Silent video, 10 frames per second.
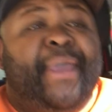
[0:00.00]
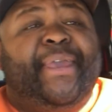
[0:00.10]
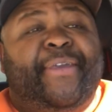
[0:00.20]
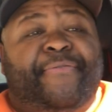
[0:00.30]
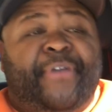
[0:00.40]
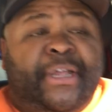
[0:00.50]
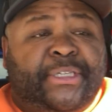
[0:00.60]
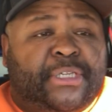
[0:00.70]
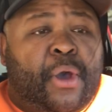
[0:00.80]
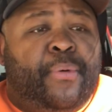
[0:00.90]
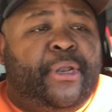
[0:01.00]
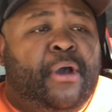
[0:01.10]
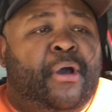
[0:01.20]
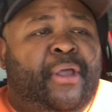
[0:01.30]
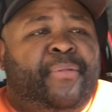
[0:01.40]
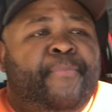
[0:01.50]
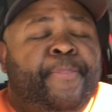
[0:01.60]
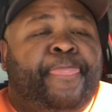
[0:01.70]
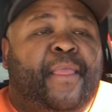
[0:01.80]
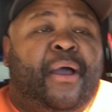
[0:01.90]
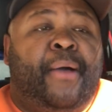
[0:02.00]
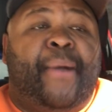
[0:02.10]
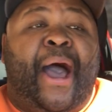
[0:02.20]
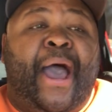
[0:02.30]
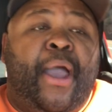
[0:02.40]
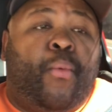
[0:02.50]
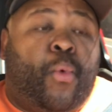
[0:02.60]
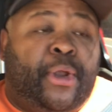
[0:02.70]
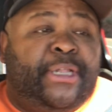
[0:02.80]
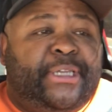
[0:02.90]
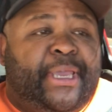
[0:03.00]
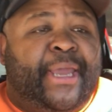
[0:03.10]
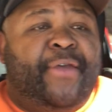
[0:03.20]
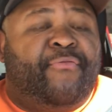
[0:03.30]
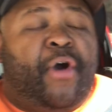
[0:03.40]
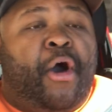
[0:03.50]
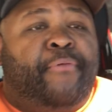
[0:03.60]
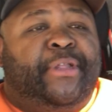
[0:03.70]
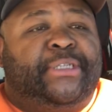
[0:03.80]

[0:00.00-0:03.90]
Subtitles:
events going on. I wanted to get involved in